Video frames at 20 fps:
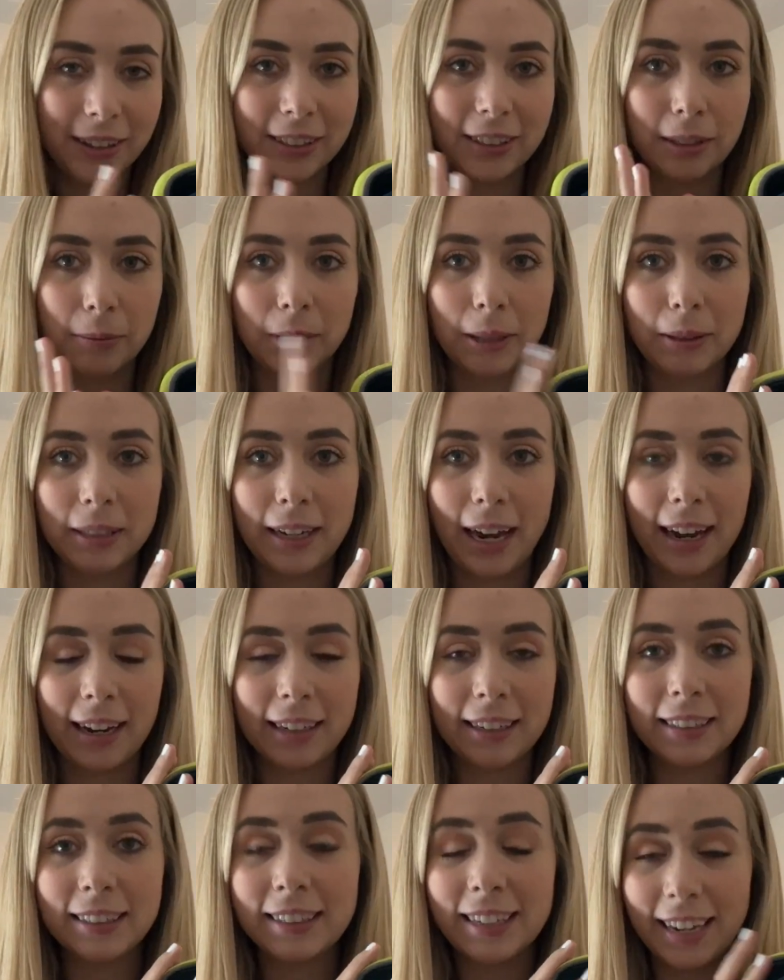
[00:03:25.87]
So I'm gonna
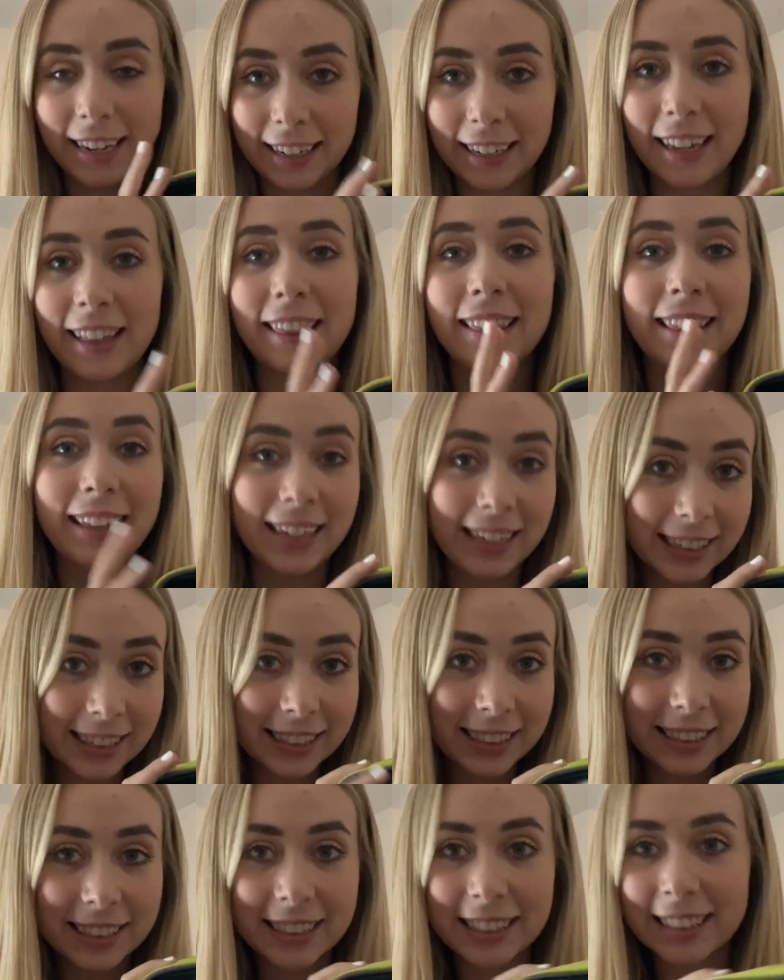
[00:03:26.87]
take
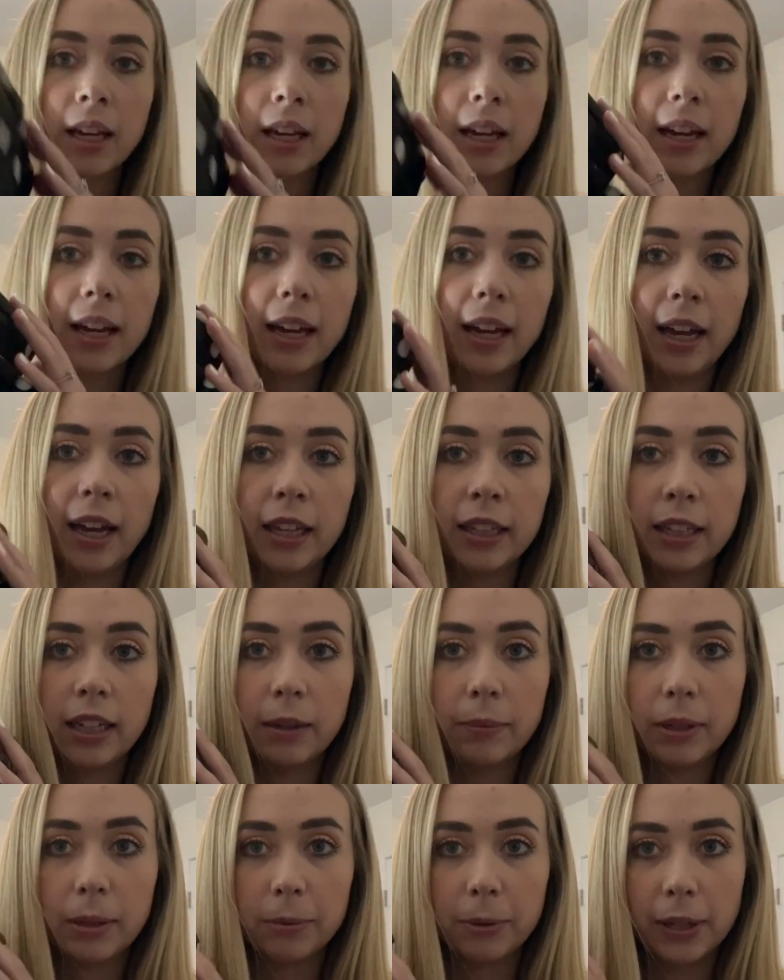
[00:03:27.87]
this, and then
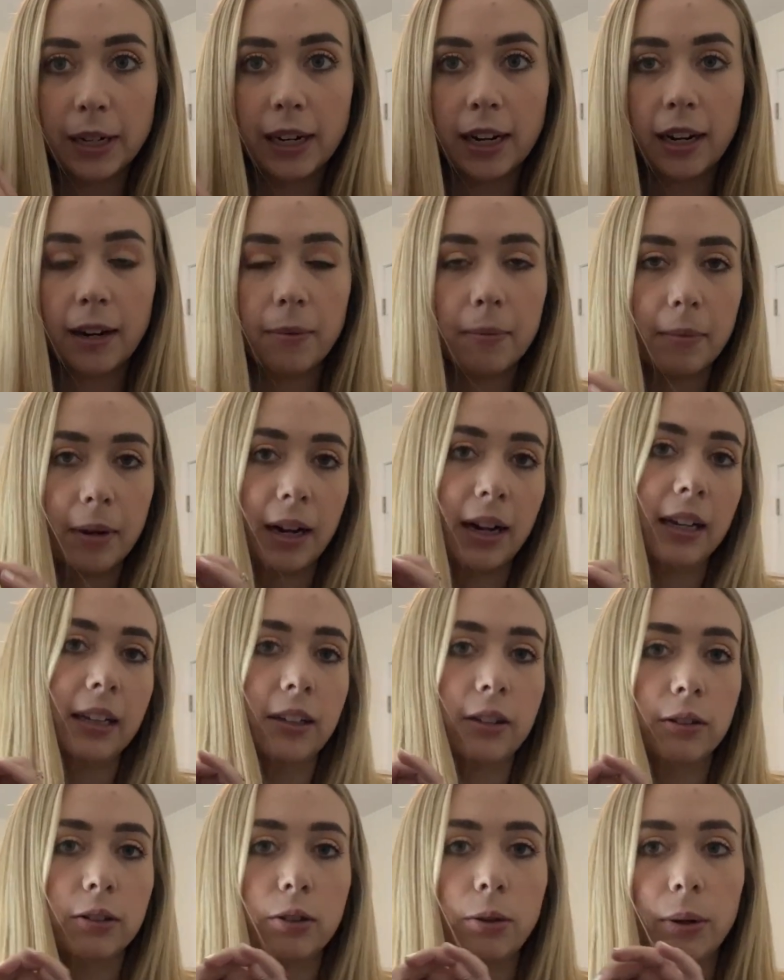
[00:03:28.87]
I'm gonna bring my
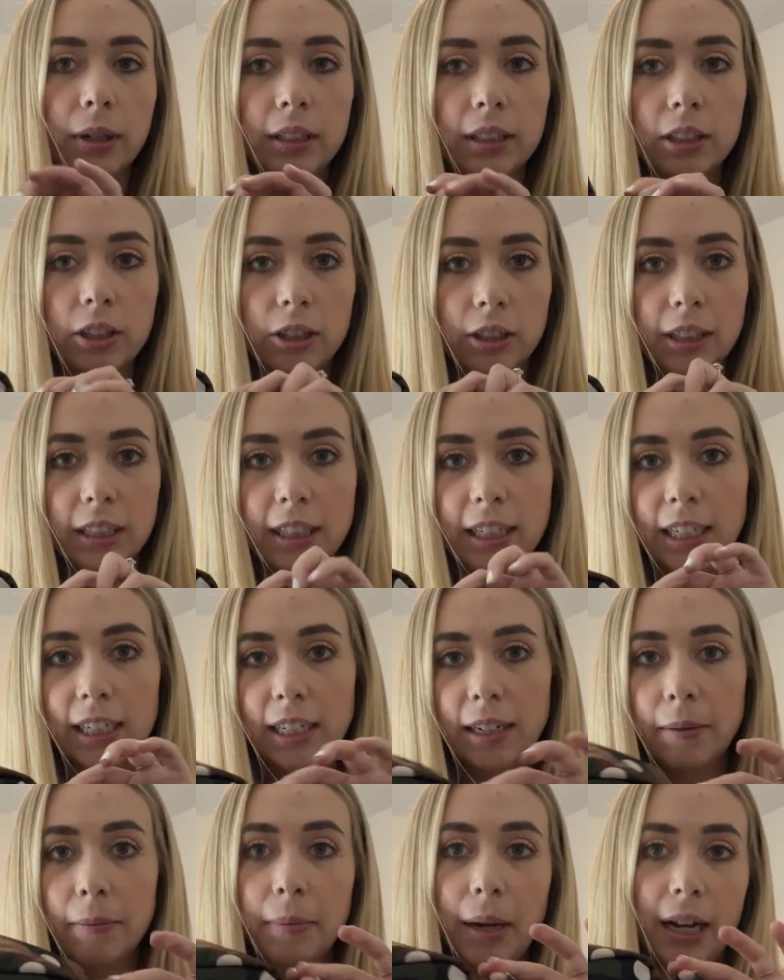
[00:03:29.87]
little
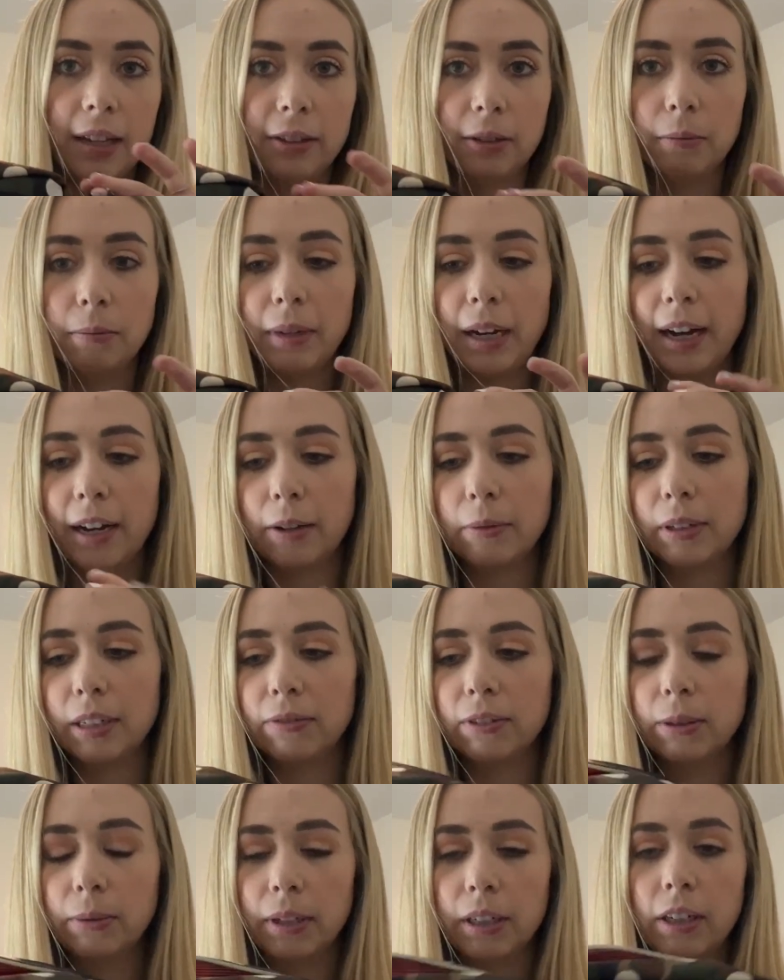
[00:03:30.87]
toiletry bathroom bag, whatever
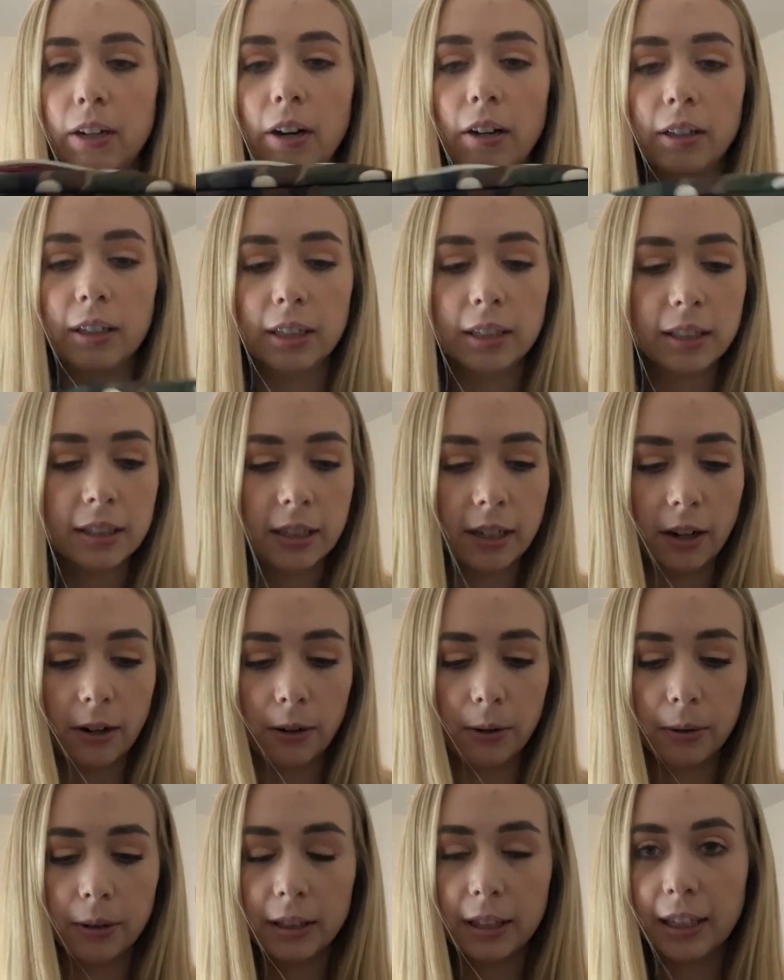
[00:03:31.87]
you wanna call it.
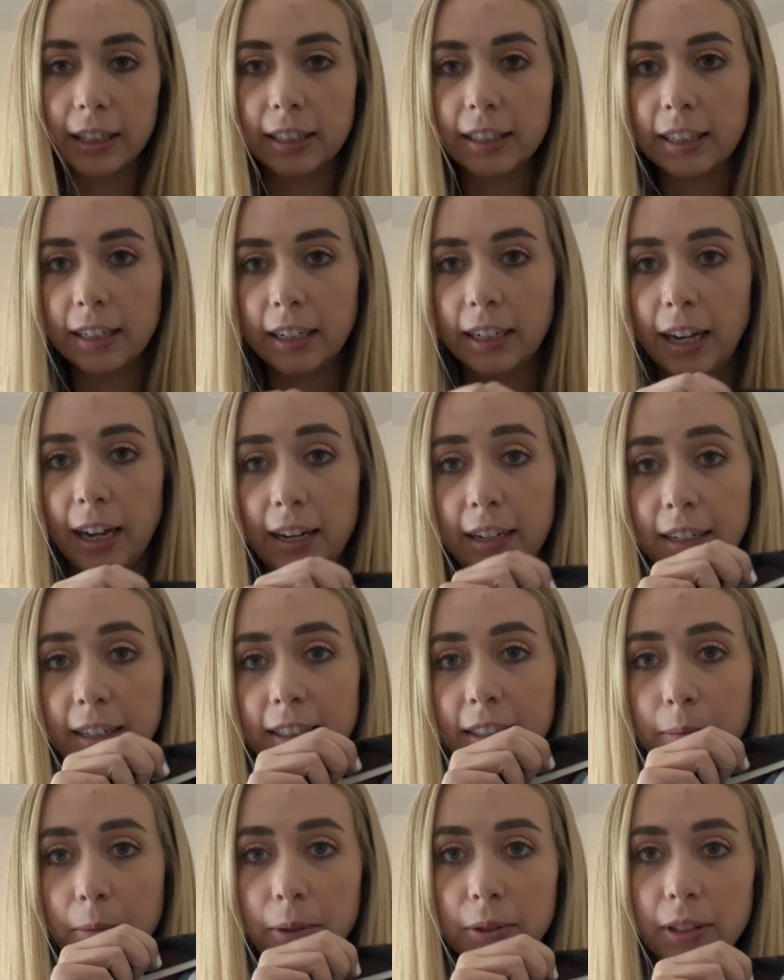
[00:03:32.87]
So this again
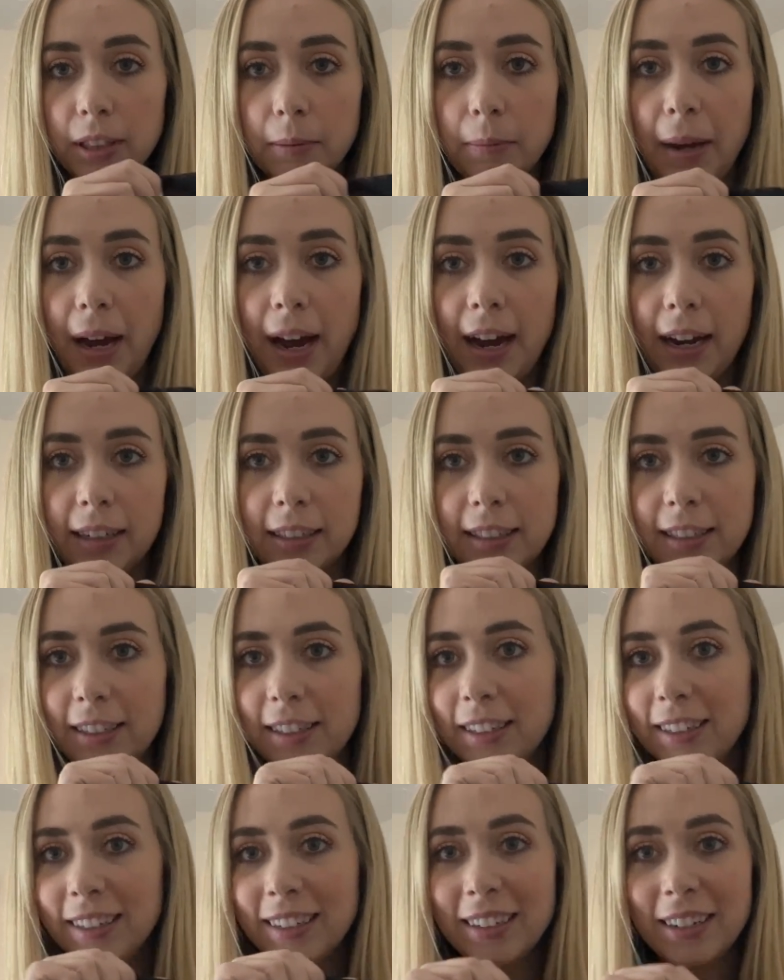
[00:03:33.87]
is mostly packed.